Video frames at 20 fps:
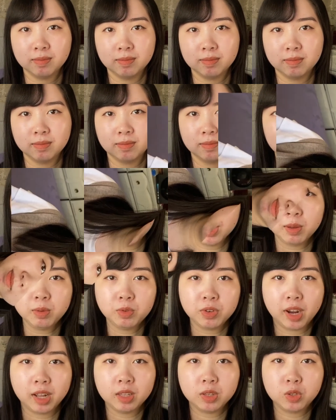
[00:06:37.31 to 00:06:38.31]
My first time
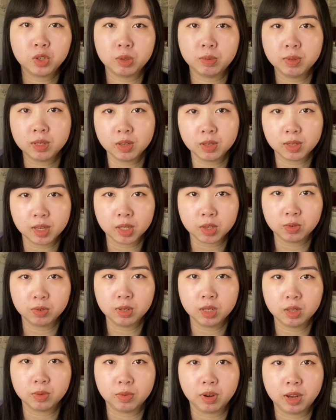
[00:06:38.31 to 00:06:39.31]
trying this Jumiso sunscreen
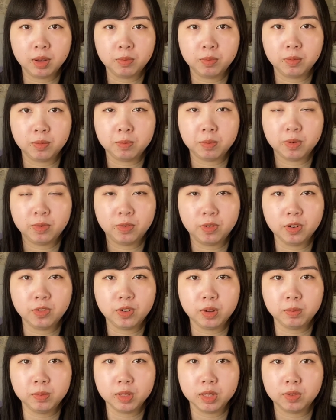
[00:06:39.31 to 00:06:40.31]
is right before
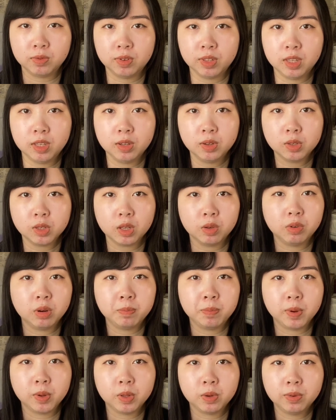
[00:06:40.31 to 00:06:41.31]
filming this video, so what
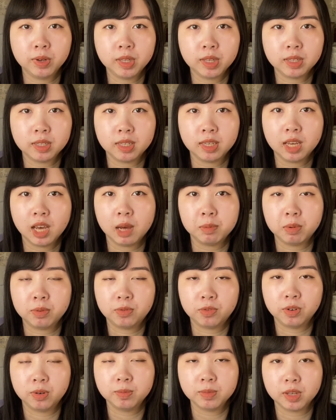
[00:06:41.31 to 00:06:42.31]
better way to see how it
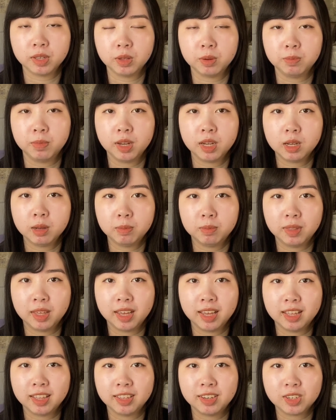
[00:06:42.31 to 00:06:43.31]
performs under makeup
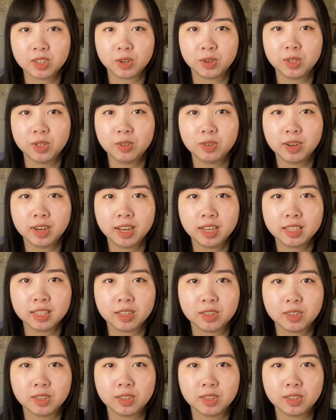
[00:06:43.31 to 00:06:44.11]
than showing you guys a